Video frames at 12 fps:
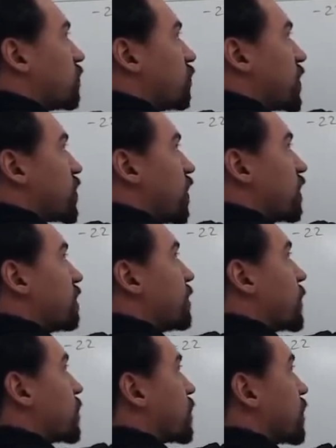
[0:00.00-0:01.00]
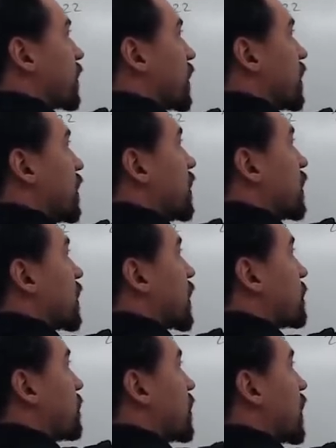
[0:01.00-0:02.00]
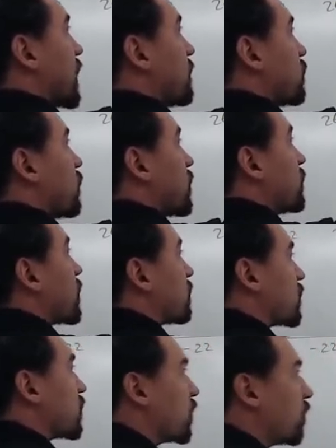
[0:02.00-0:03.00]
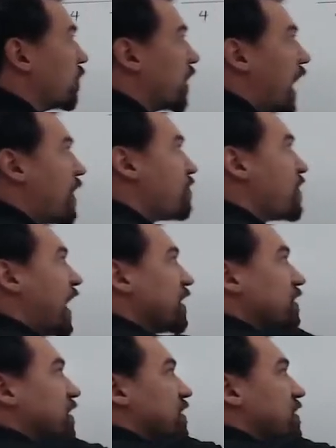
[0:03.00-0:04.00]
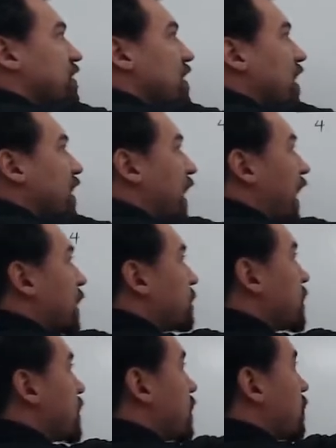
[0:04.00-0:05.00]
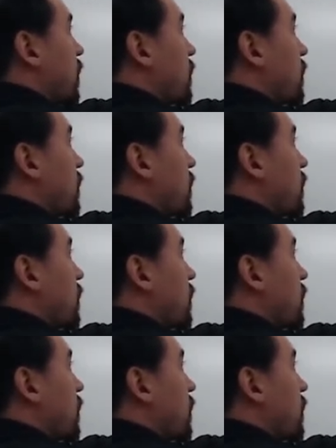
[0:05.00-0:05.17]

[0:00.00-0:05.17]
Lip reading: which unfortunately gets me negative 21 over 2. And that does not add up to 0.